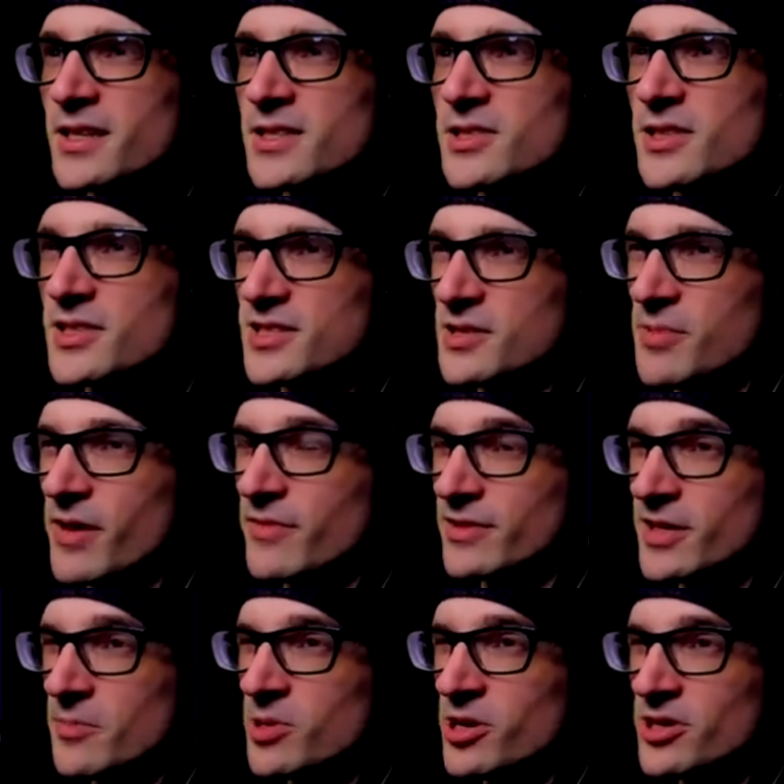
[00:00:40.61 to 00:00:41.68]
So let's see, we have
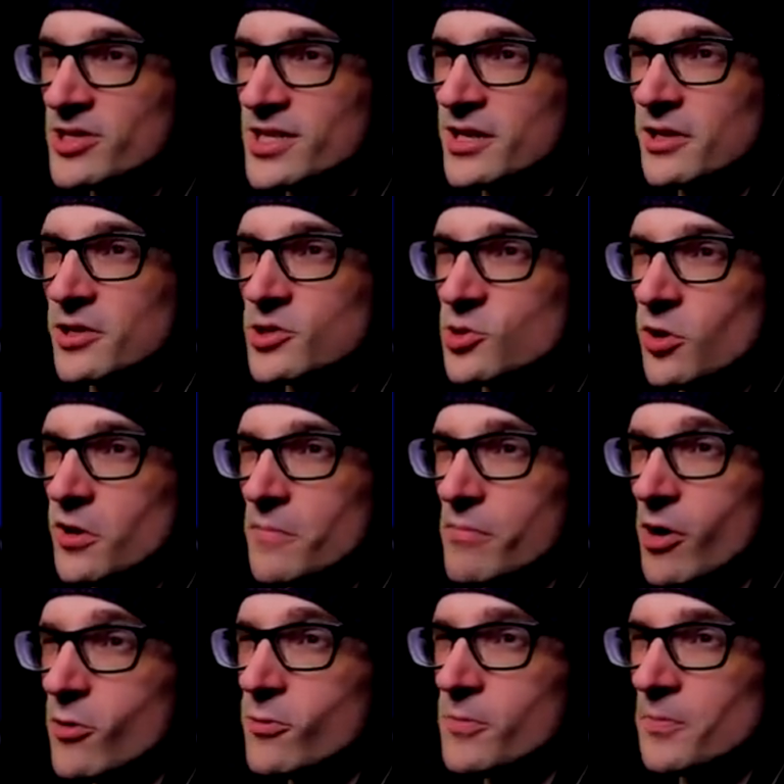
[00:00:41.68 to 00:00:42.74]
WASD to control a
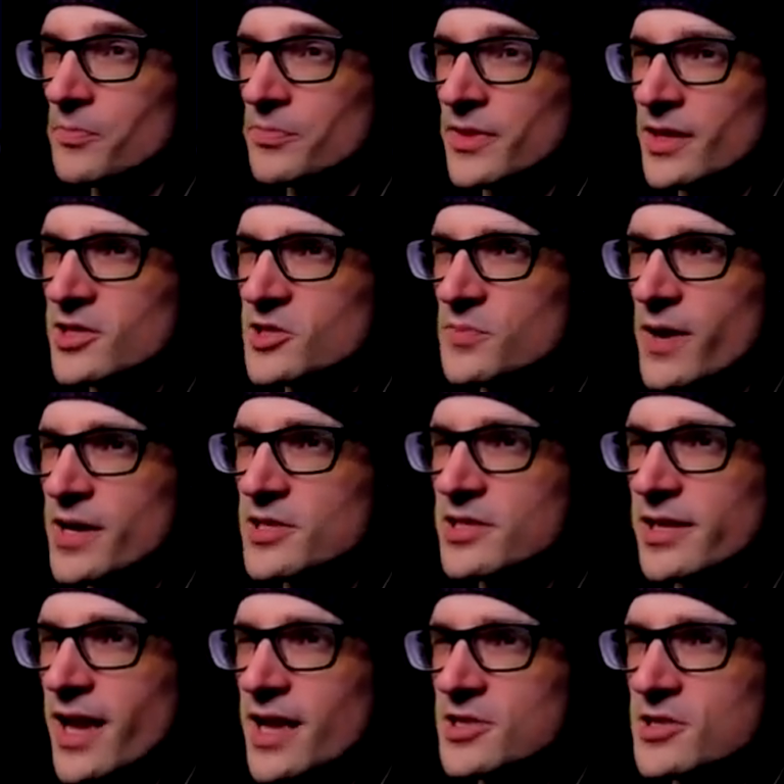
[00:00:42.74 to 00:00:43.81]
boat, space to
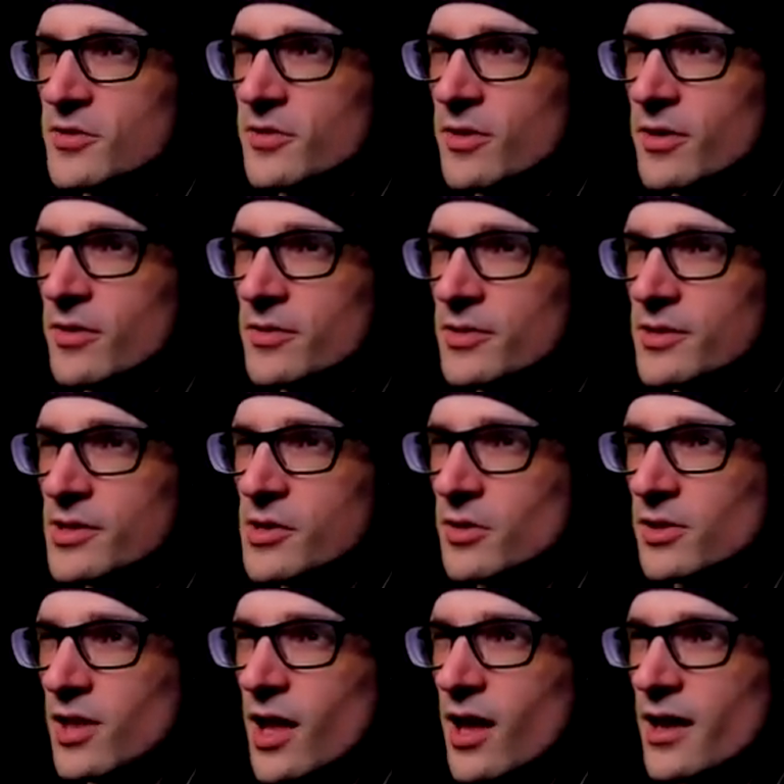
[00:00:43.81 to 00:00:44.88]
cast your, your
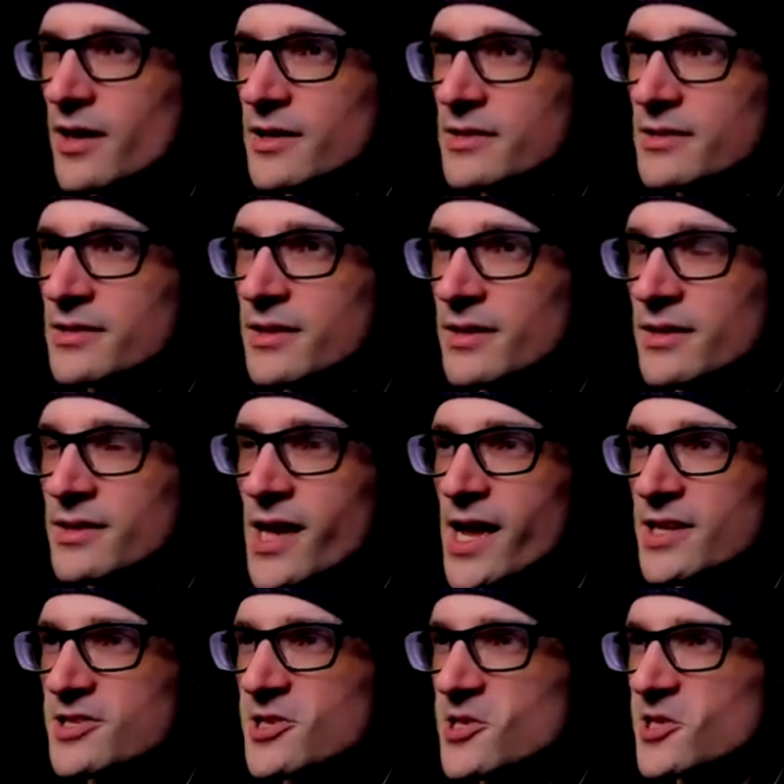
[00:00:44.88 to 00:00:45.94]
line
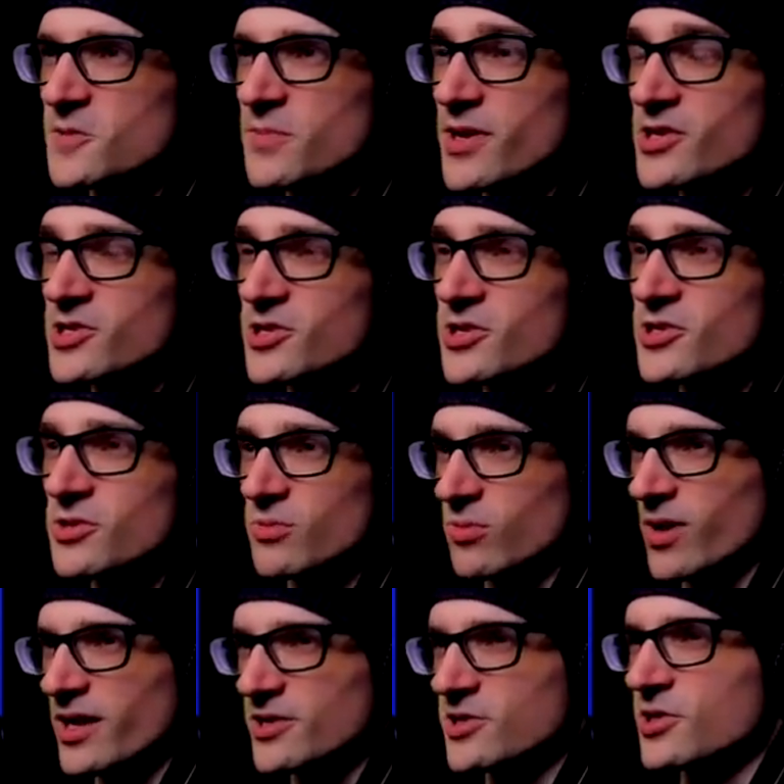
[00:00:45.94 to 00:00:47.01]
at suspicious
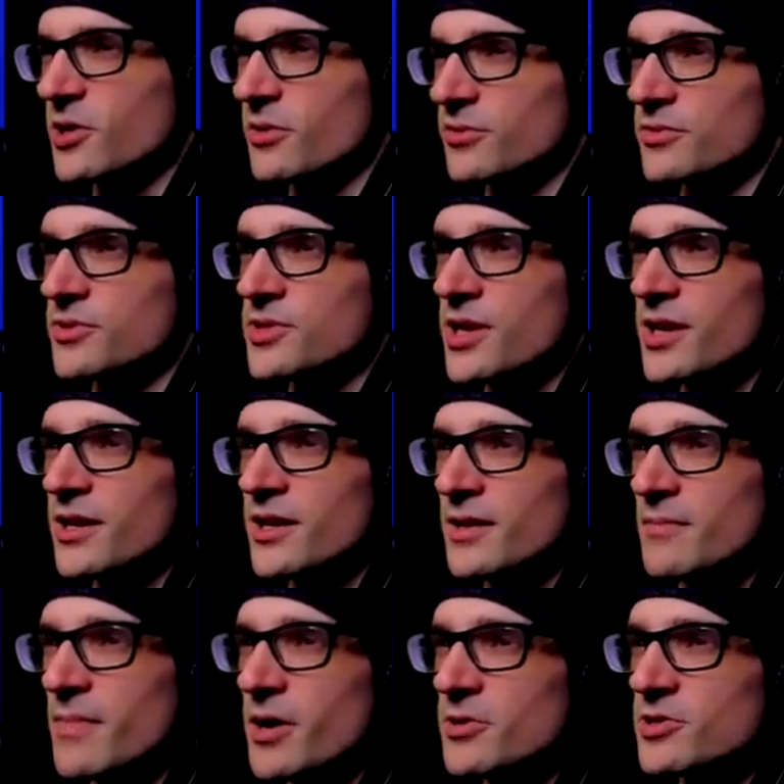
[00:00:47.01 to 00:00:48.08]
red zones,
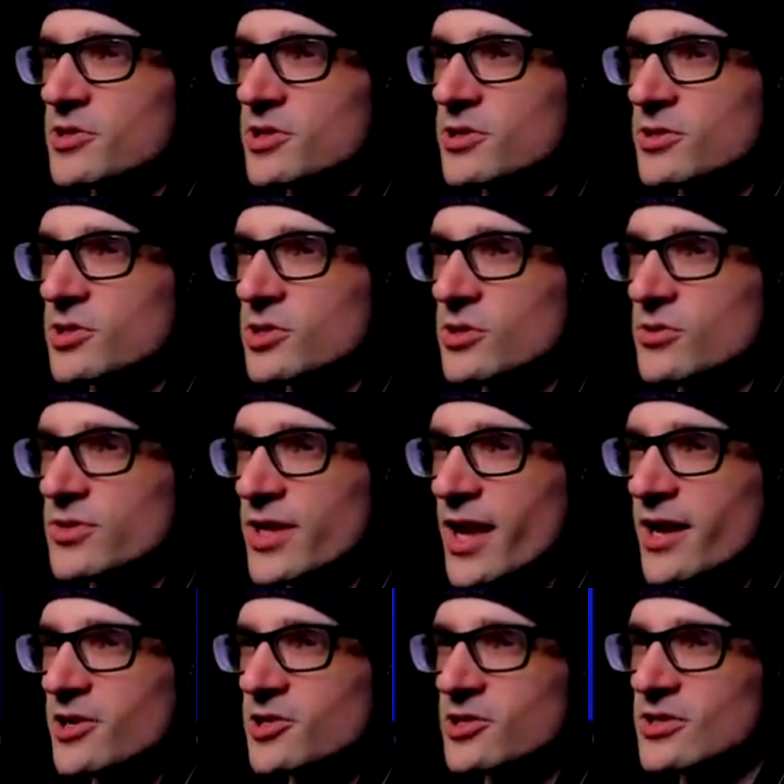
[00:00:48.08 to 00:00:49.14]
mouse to choose
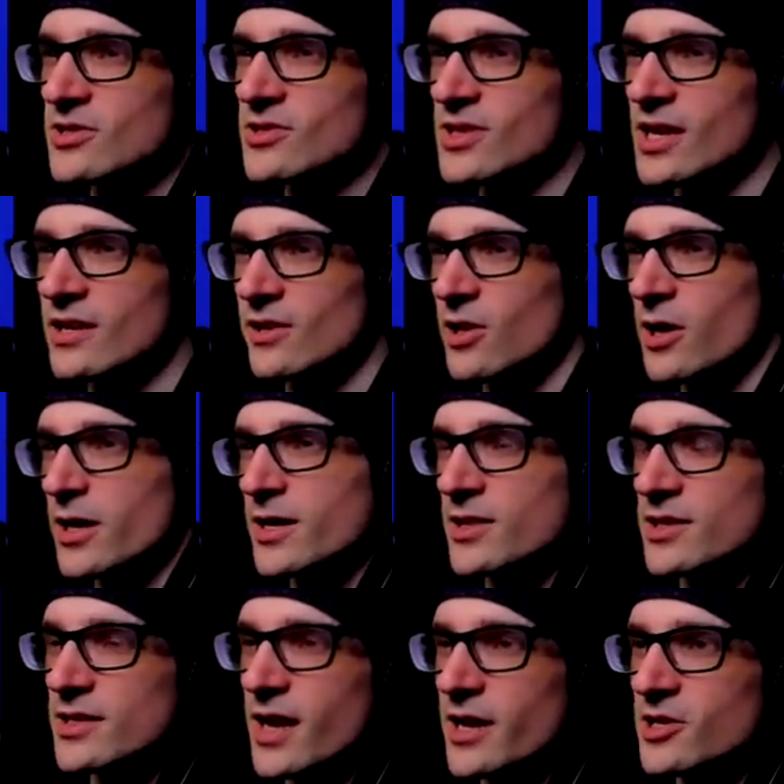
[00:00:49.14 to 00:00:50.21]
actions, and luck in the
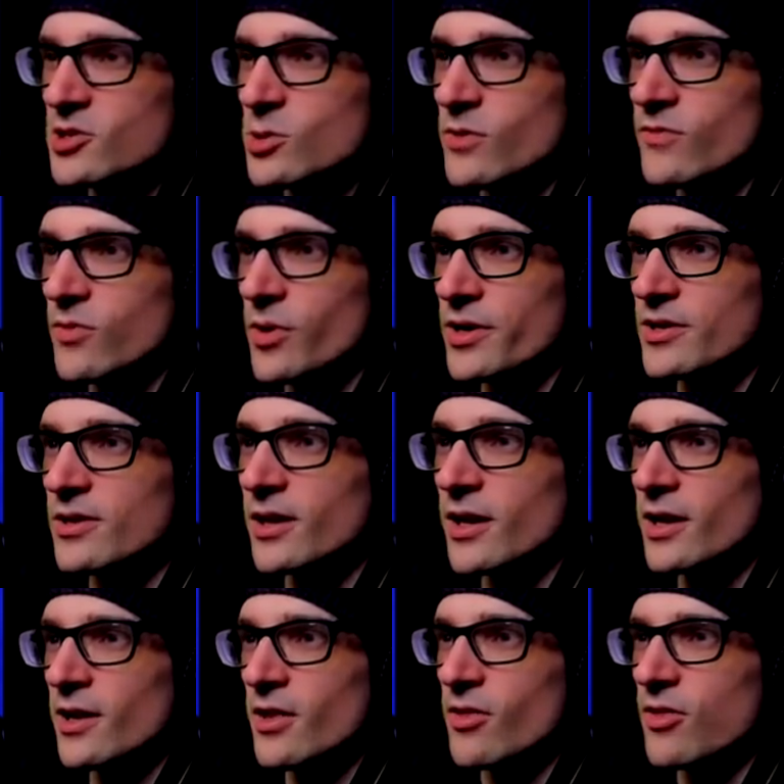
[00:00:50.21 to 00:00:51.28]
dice to avoid the,
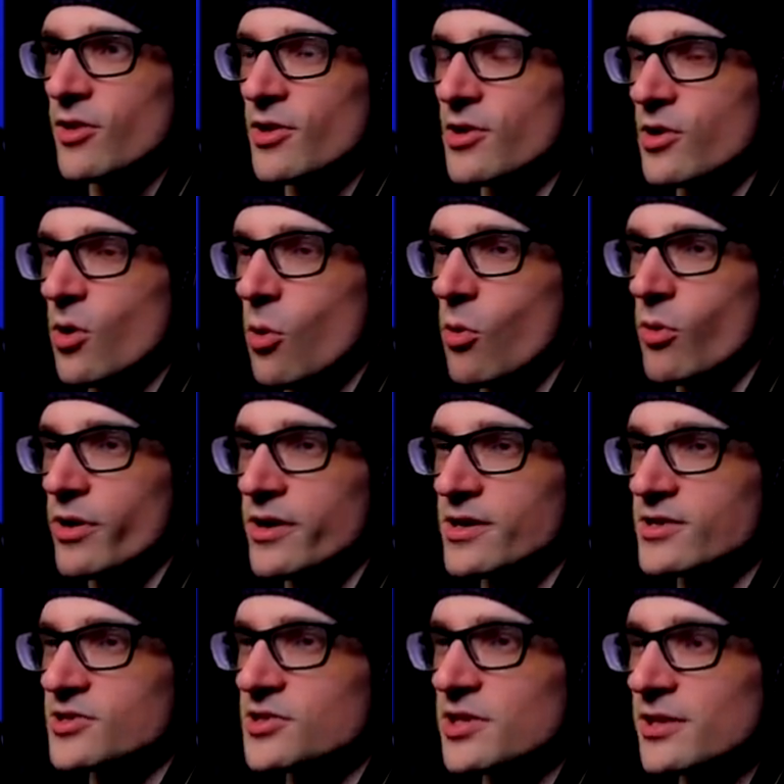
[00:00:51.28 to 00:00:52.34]
the
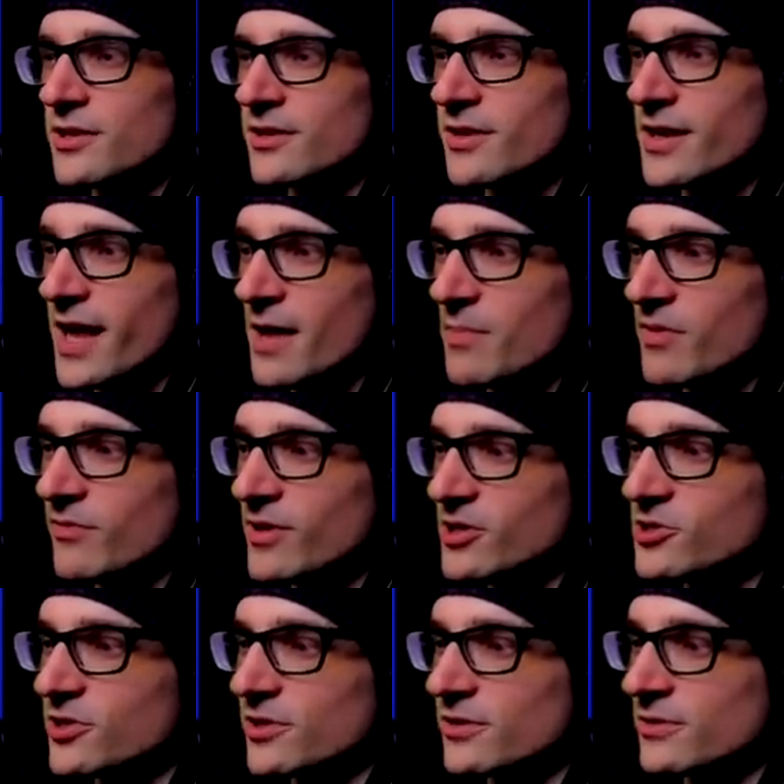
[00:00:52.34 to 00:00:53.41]
noise. And happy
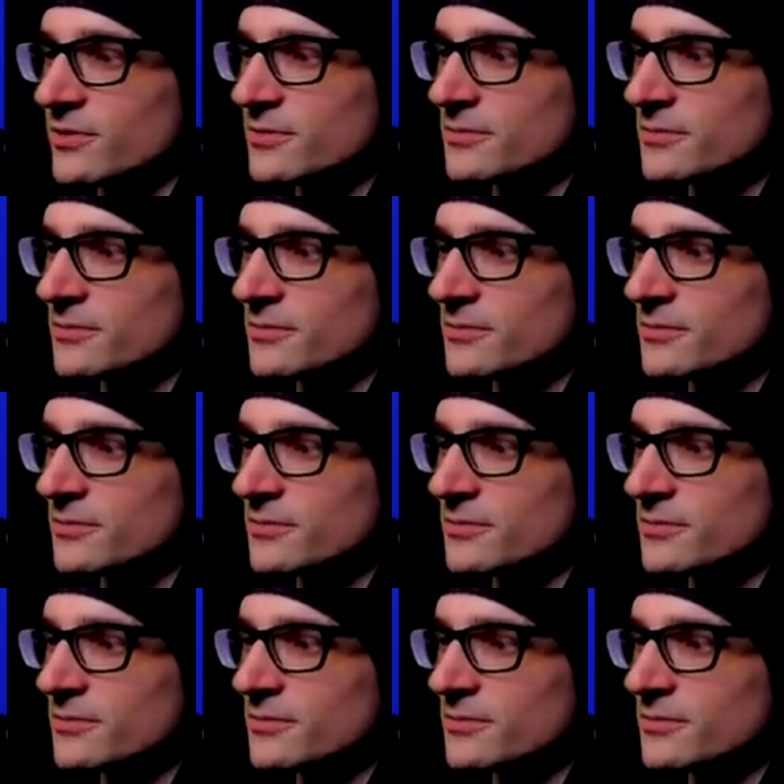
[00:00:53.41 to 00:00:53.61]
fishing!